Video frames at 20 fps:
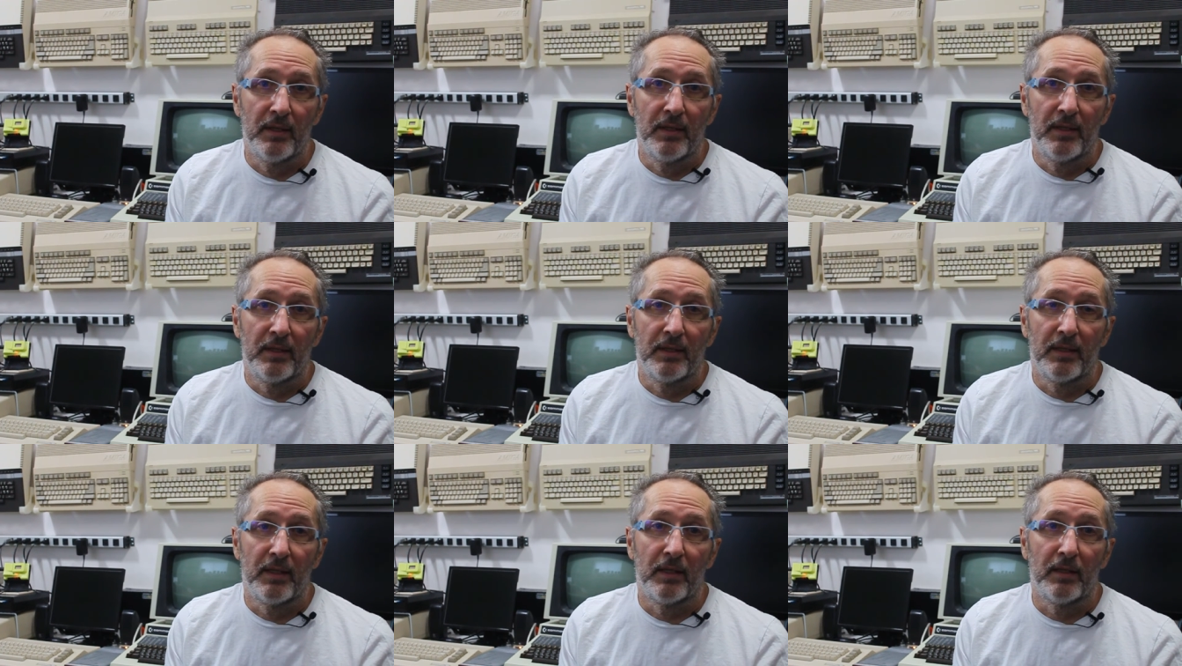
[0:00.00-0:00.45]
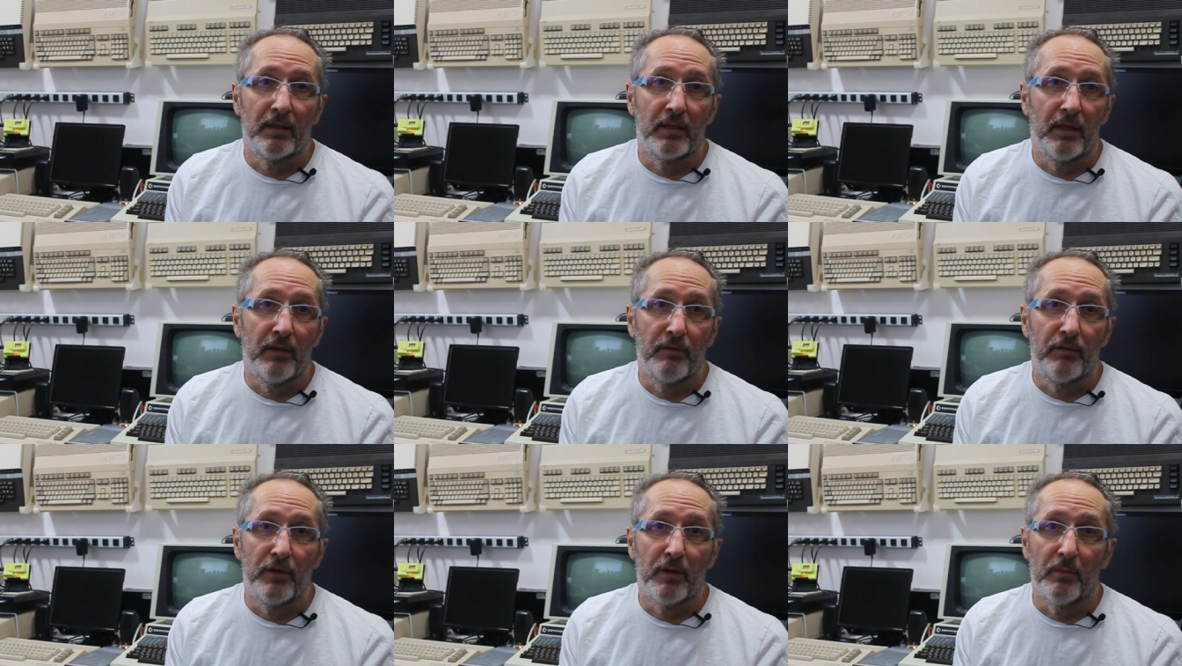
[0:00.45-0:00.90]
that'll give
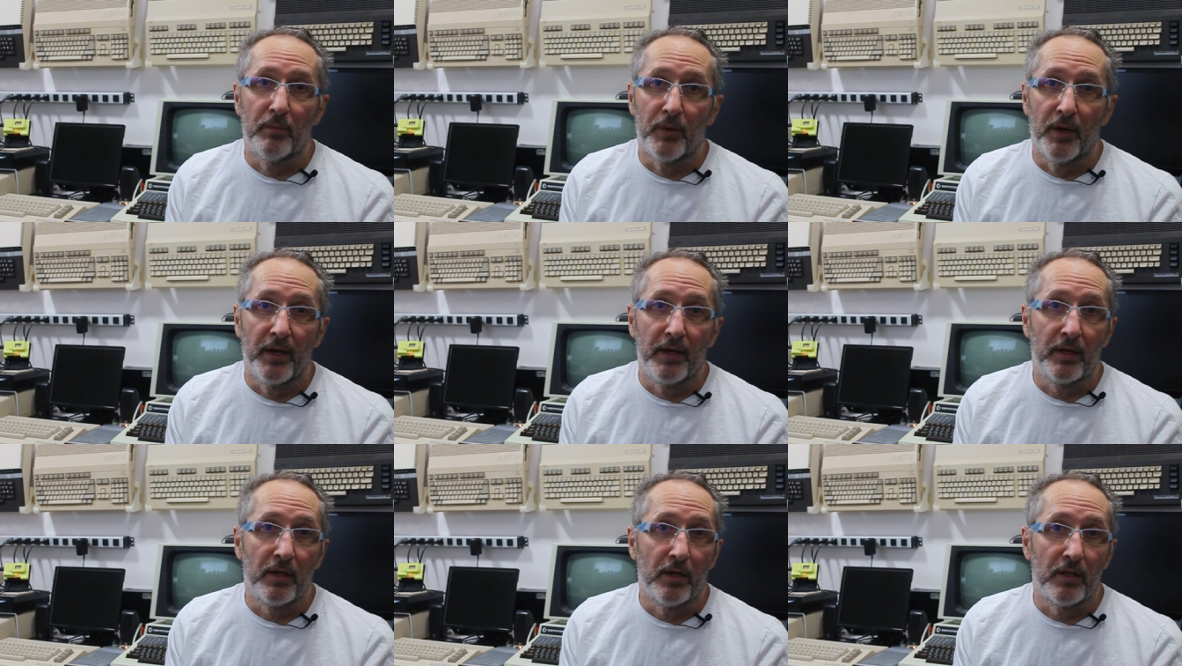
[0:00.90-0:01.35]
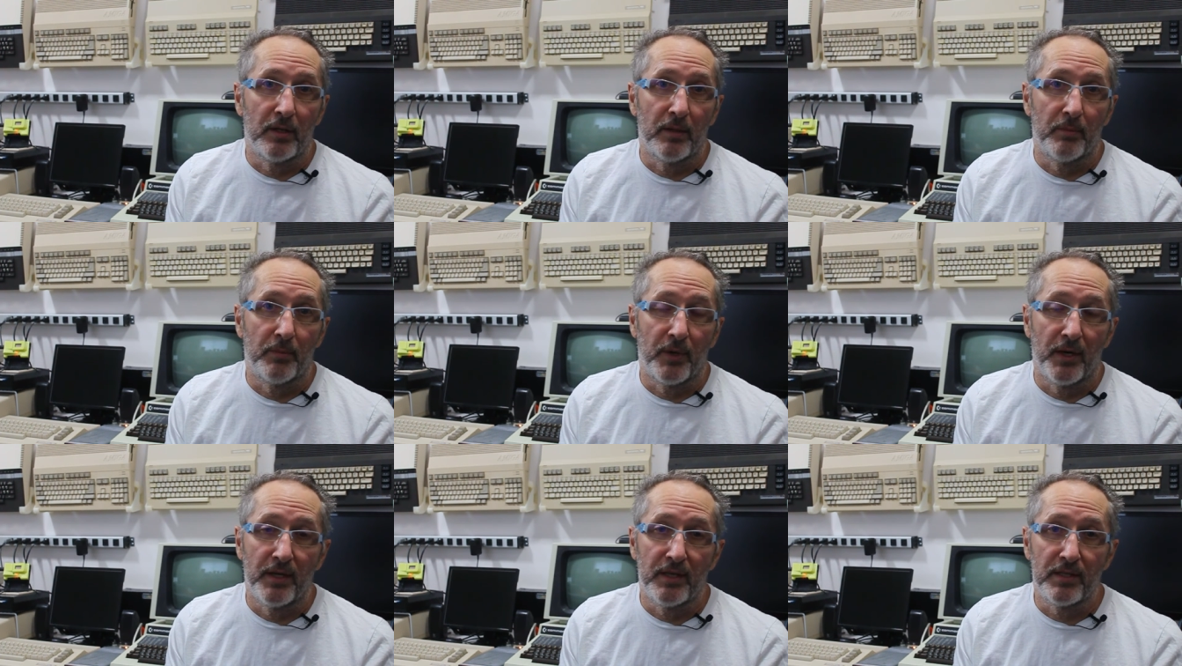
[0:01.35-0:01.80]
you a break on the
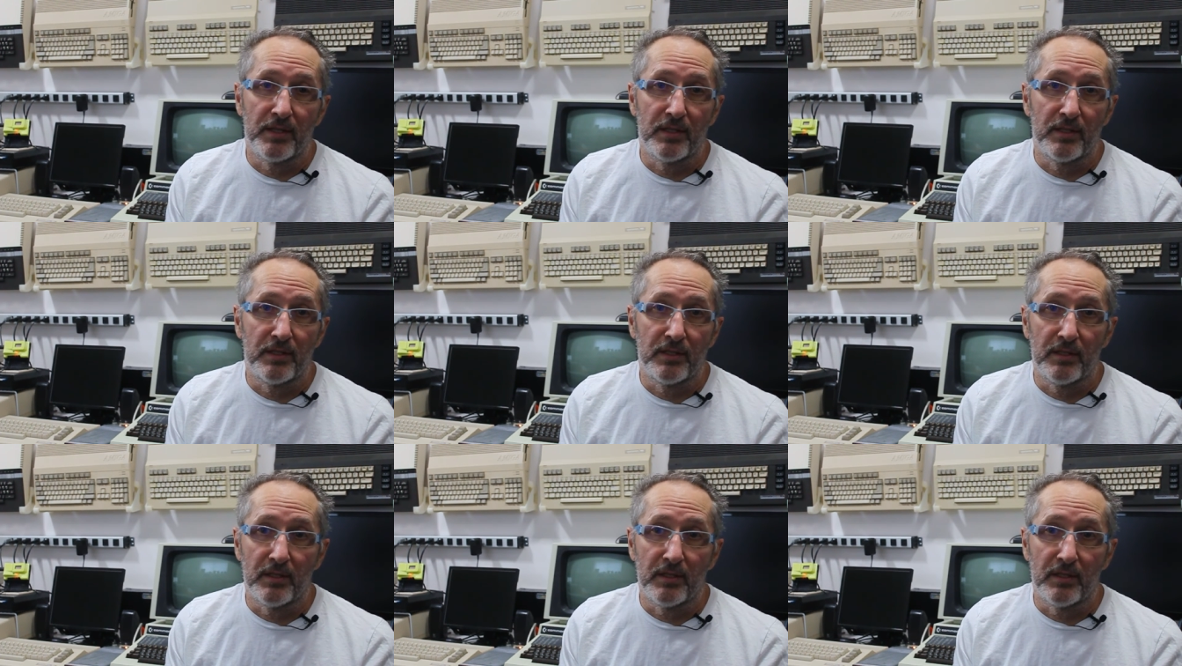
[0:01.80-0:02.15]
price